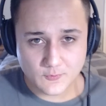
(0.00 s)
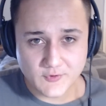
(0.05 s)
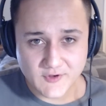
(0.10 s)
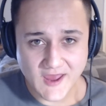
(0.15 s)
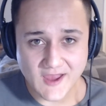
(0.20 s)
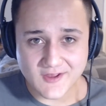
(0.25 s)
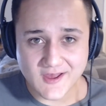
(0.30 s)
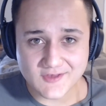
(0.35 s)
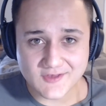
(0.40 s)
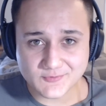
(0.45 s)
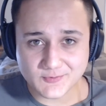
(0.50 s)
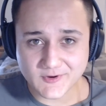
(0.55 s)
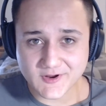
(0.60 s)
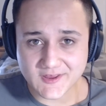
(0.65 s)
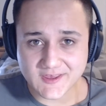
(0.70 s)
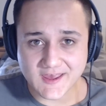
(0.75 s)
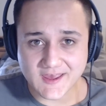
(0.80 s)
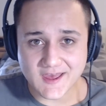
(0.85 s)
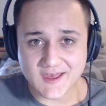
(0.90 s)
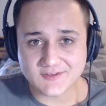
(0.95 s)
But now, guys, we're gonna
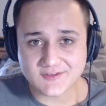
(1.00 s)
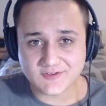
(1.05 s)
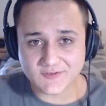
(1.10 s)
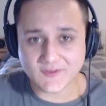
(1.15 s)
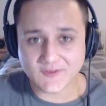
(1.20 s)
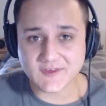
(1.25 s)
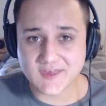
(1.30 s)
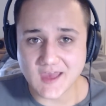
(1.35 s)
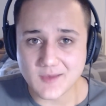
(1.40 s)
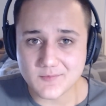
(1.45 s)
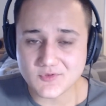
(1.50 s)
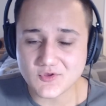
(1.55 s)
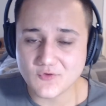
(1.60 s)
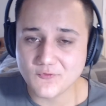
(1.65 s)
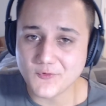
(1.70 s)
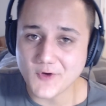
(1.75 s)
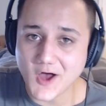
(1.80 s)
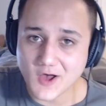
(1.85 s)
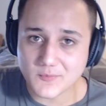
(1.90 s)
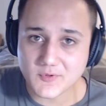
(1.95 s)
get into the game you've
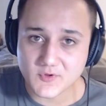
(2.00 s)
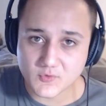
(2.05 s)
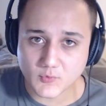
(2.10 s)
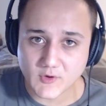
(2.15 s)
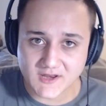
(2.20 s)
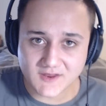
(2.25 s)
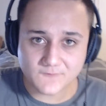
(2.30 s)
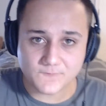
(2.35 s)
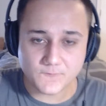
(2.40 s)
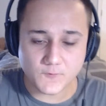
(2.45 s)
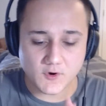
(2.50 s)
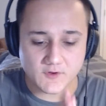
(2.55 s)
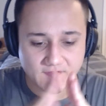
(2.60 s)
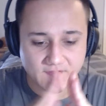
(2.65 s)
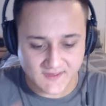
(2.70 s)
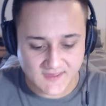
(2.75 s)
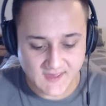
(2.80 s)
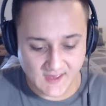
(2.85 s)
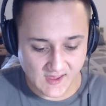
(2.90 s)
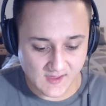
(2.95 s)
all been waiting for, the
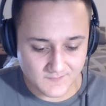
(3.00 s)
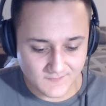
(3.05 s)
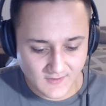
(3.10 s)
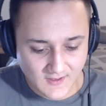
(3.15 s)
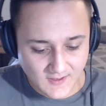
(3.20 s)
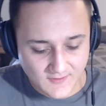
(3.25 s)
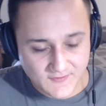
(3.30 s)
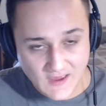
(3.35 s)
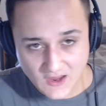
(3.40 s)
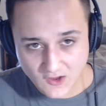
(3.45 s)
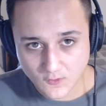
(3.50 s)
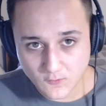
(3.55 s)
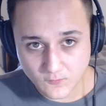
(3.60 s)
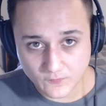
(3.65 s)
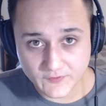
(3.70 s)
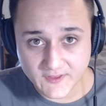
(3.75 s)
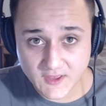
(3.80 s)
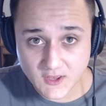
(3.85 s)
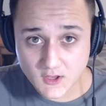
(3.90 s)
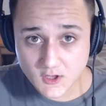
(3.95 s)
game that
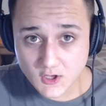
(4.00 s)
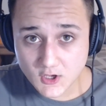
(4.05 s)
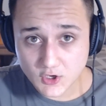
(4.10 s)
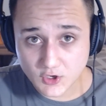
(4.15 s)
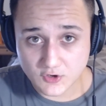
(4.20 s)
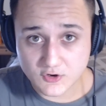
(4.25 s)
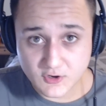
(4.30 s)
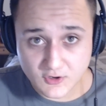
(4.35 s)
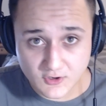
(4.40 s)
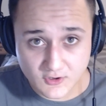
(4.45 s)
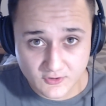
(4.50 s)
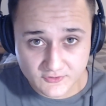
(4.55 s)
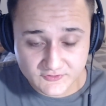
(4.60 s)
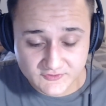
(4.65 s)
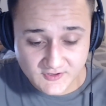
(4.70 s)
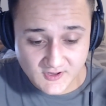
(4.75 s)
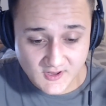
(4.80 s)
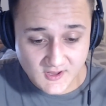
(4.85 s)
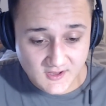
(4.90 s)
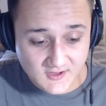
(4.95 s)
only
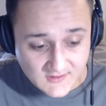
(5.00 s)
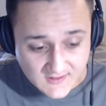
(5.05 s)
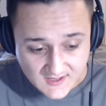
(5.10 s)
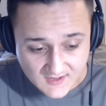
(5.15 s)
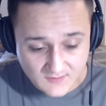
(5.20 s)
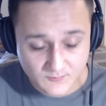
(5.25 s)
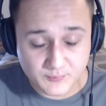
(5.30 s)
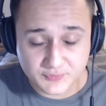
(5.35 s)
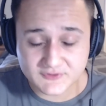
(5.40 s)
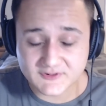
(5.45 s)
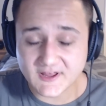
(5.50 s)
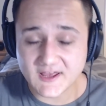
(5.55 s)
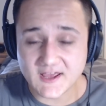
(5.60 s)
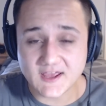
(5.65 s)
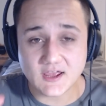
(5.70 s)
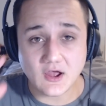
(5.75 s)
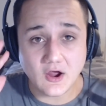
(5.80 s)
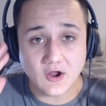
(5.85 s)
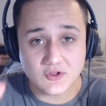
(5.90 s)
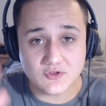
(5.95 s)
girls can
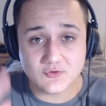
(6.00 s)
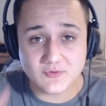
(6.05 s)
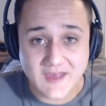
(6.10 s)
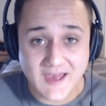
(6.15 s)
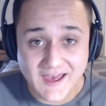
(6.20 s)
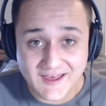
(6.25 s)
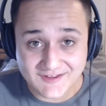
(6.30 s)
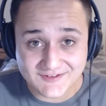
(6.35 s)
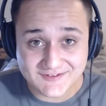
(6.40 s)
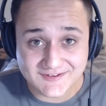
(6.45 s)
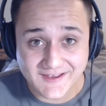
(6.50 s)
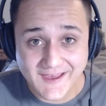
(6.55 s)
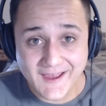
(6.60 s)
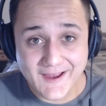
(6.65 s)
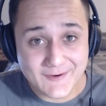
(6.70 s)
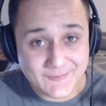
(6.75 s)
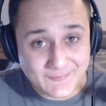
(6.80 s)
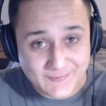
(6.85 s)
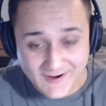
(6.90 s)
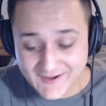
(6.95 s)
play. Are you guys
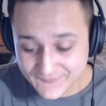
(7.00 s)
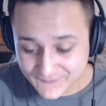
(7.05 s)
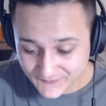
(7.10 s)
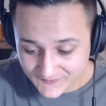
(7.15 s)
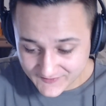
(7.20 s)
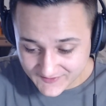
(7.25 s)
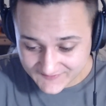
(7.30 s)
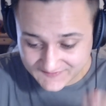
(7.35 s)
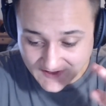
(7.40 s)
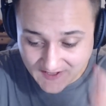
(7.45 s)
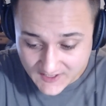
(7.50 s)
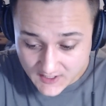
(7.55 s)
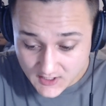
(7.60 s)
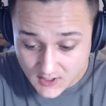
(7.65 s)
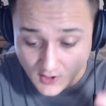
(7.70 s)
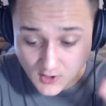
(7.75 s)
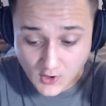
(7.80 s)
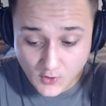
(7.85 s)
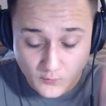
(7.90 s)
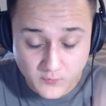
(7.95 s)
ready for this?
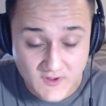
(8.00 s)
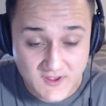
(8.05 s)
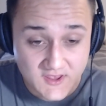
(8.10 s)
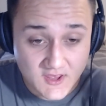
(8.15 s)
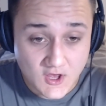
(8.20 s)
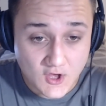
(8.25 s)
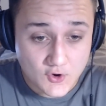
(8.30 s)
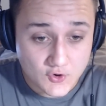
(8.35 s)
Here we